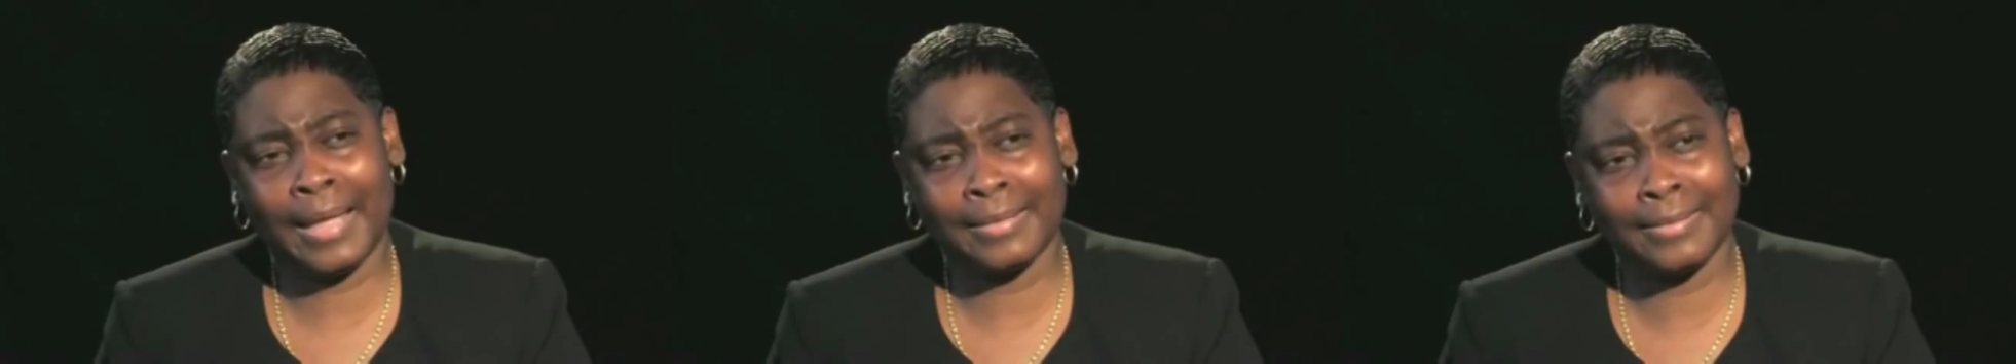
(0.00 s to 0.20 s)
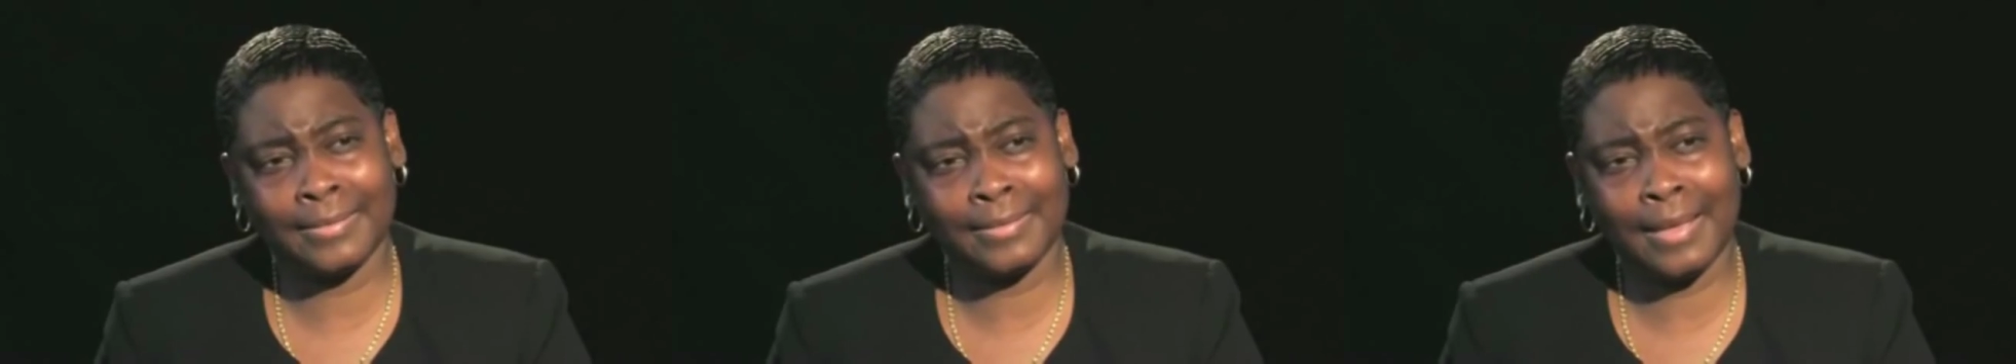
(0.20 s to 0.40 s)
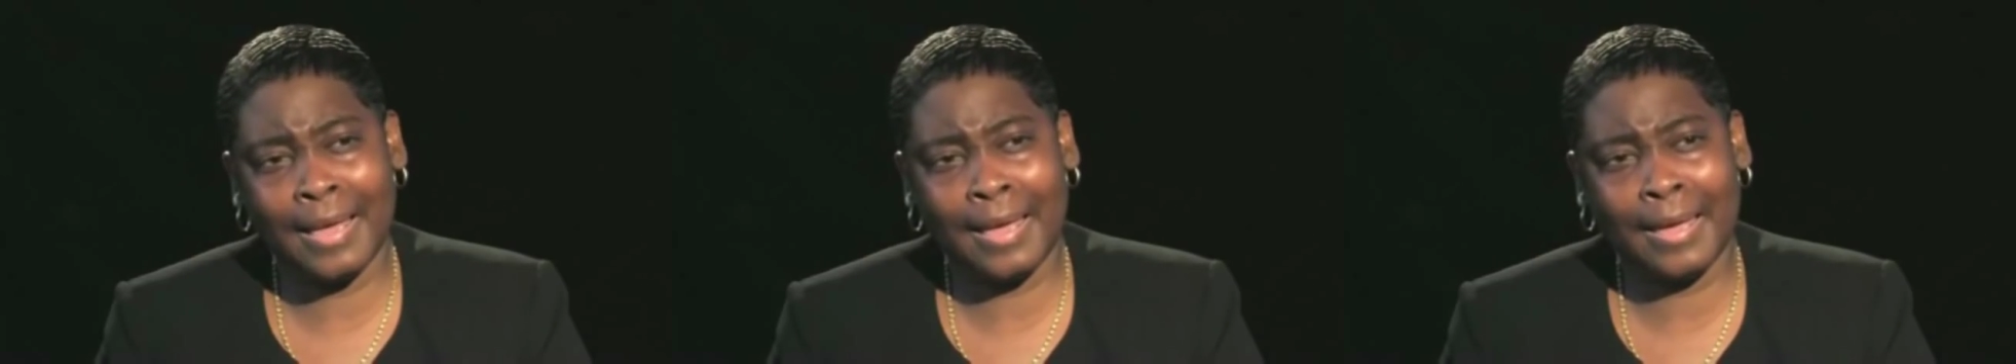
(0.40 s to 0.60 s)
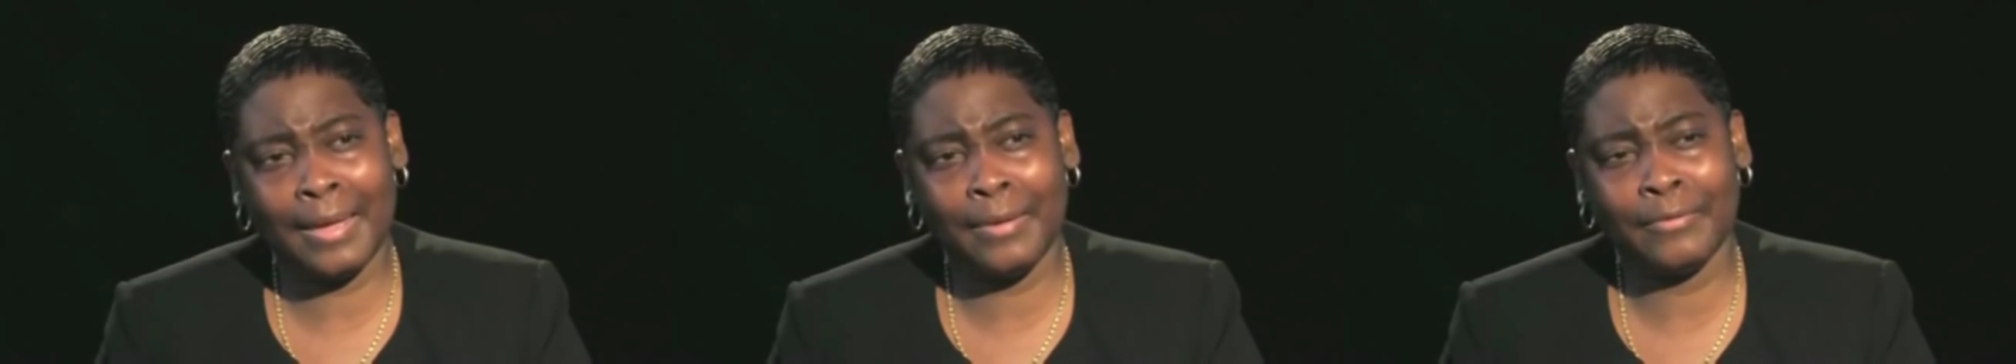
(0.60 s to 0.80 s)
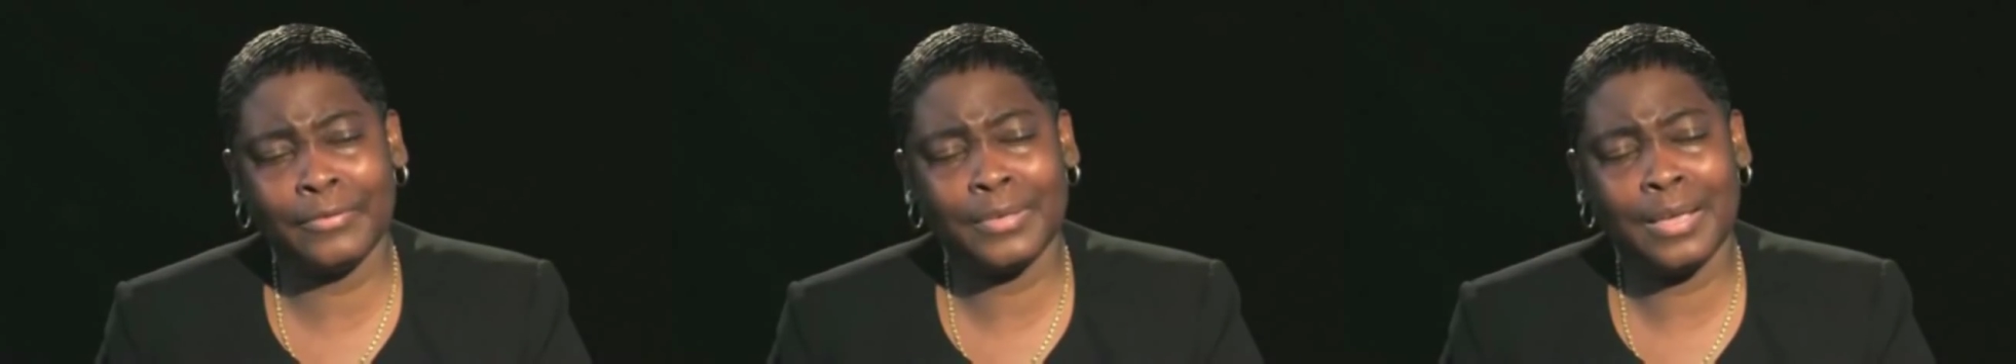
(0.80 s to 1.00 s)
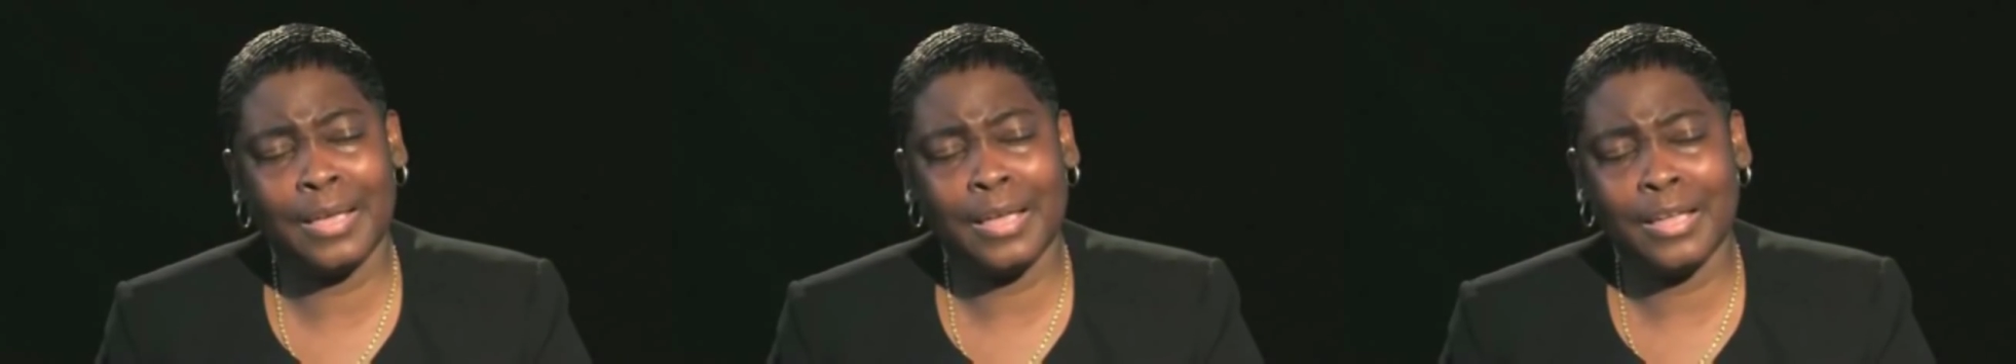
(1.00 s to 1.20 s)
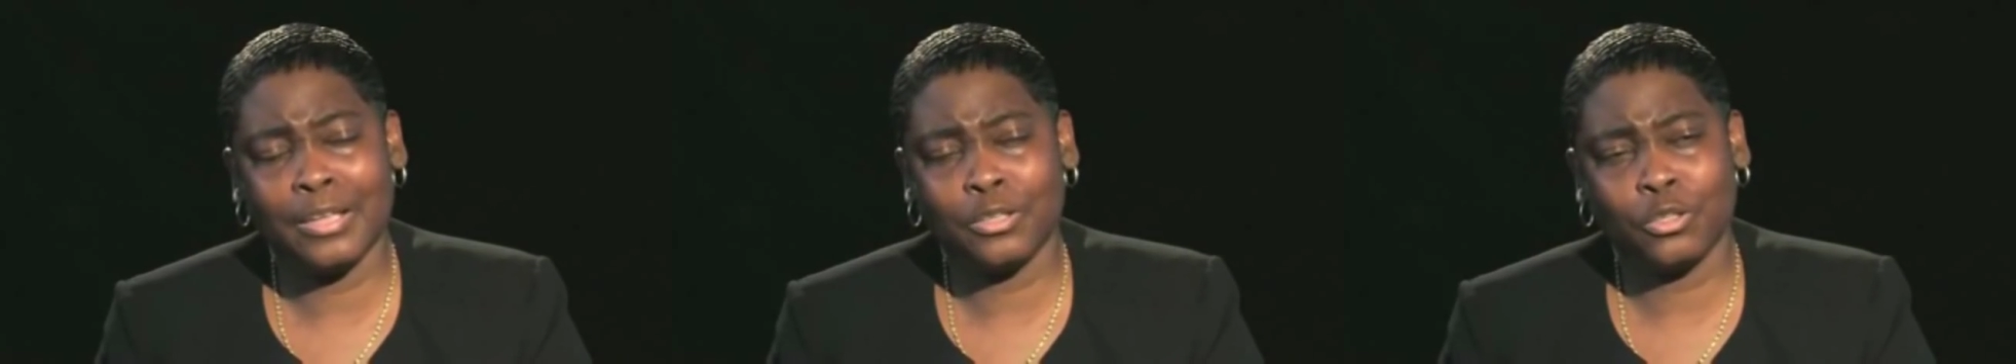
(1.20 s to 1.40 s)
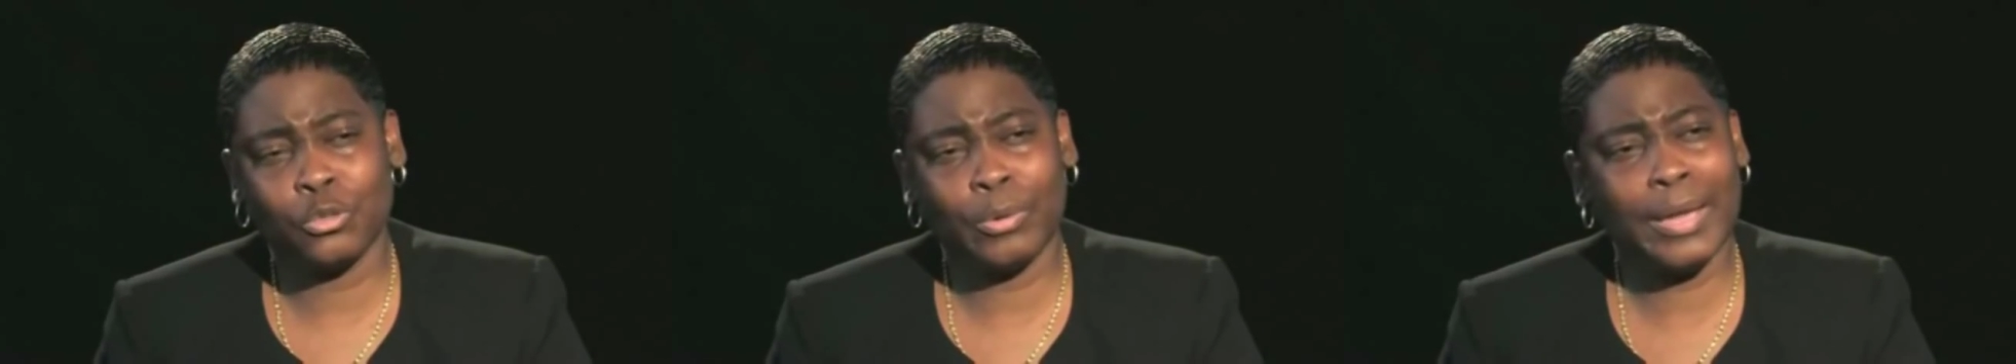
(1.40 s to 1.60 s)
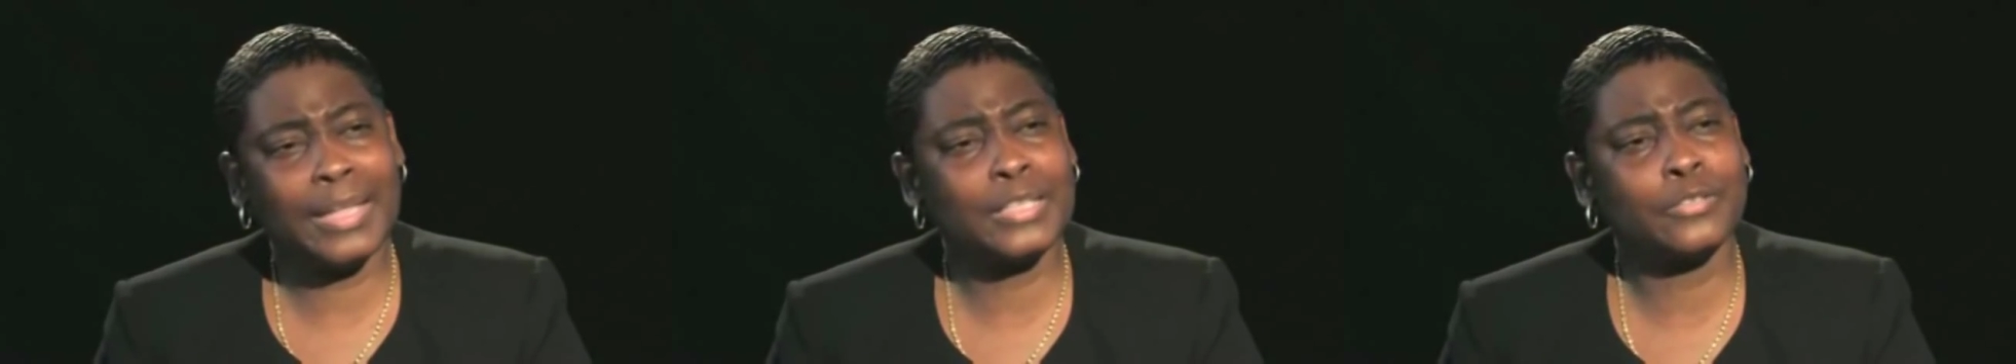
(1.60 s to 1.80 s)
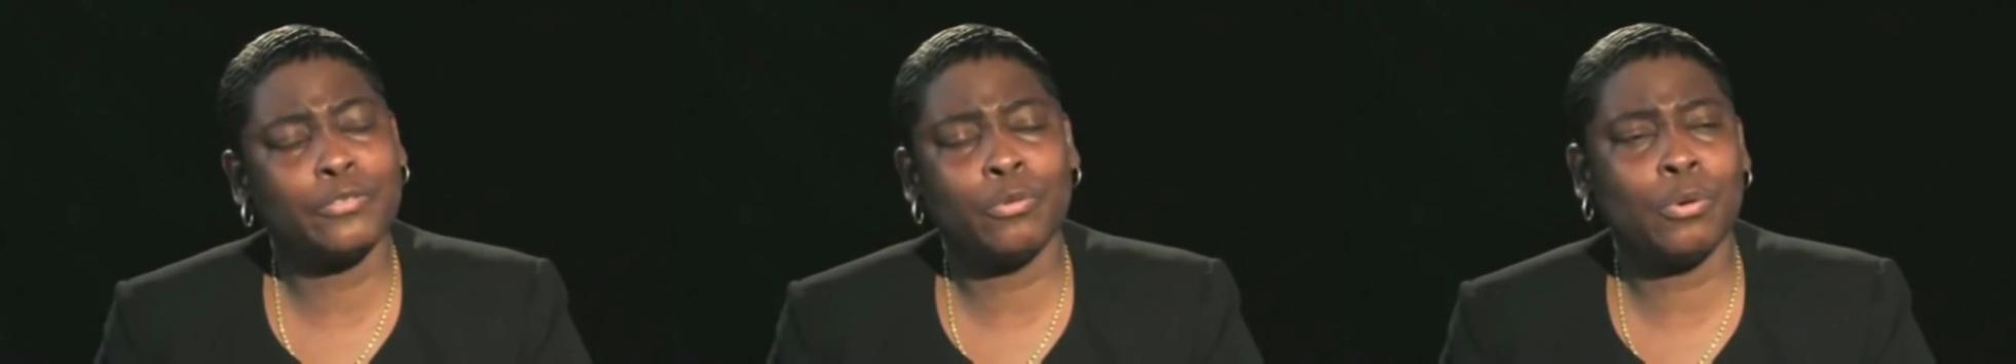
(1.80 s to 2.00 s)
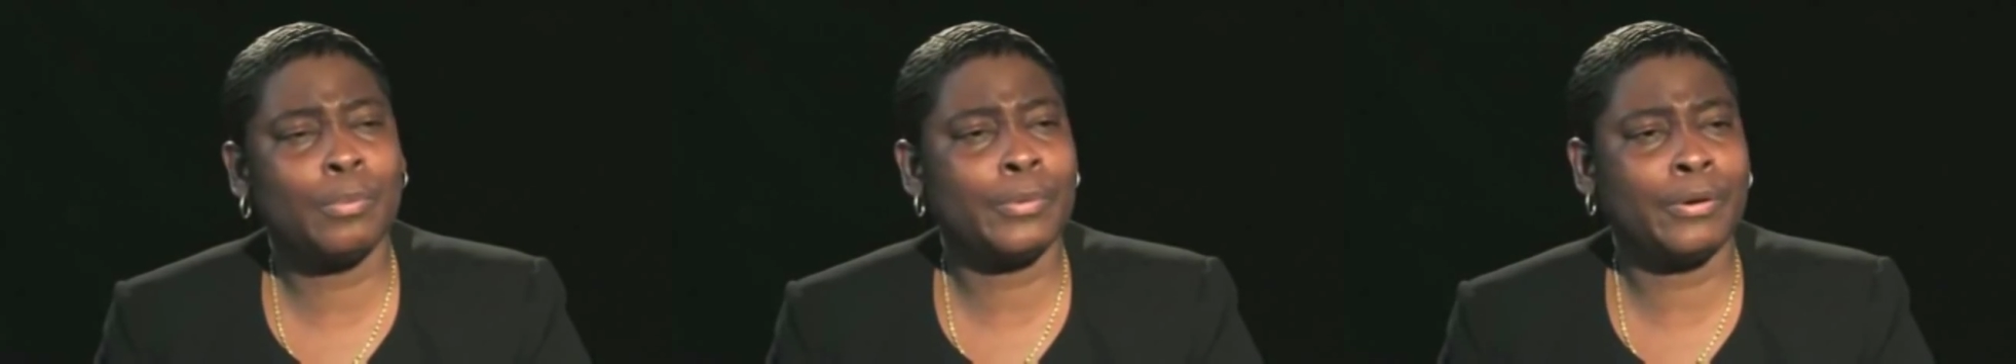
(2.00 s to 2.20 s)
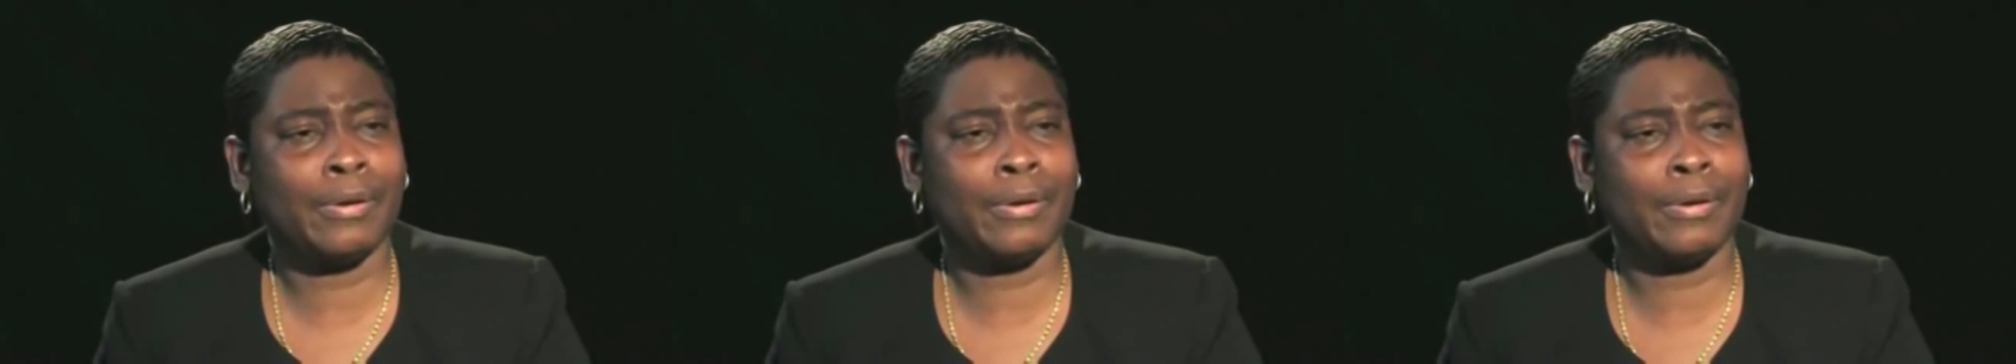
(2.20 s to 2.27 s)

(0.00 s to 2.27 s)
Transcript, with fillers: got saved, transformed